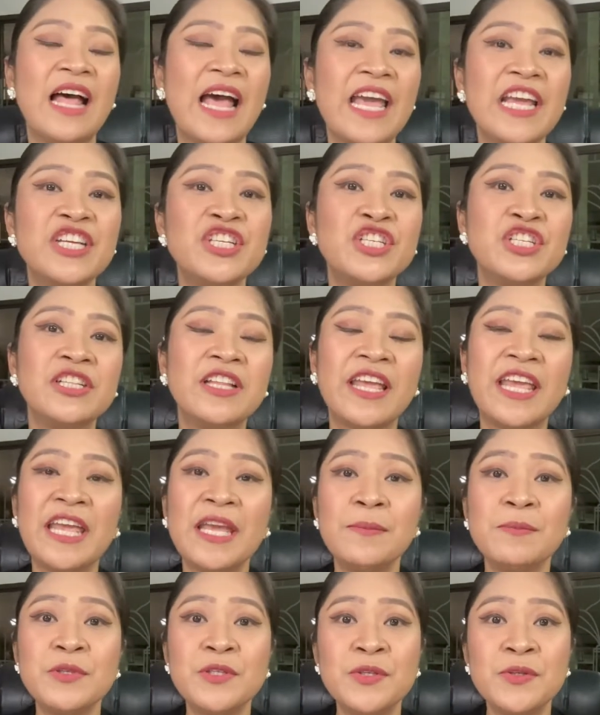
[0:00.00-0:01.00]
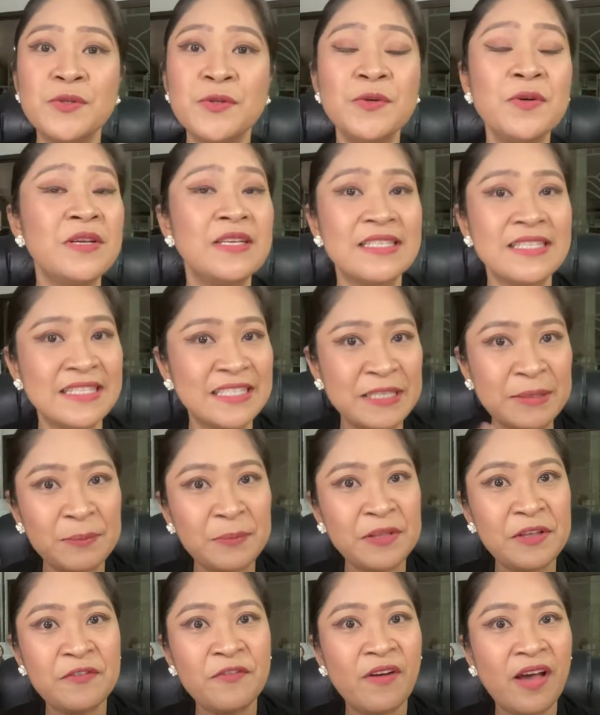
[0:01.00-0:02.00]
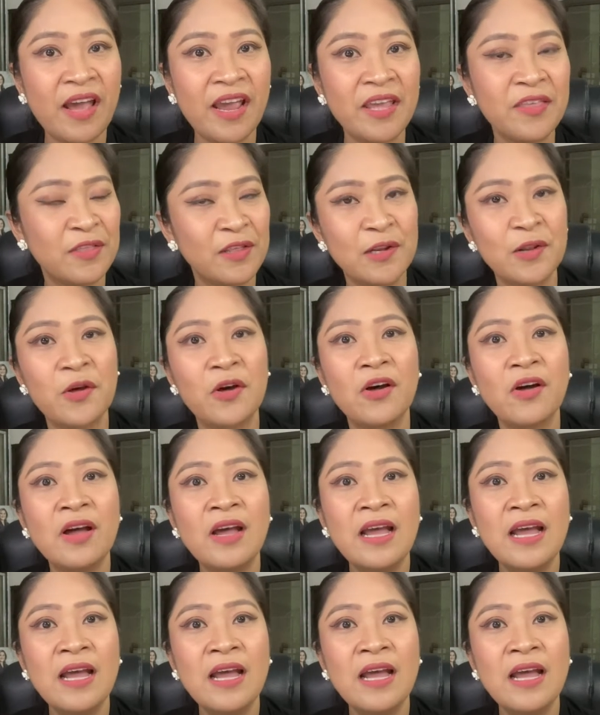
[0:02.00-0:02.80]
I shall aim to simplify the law.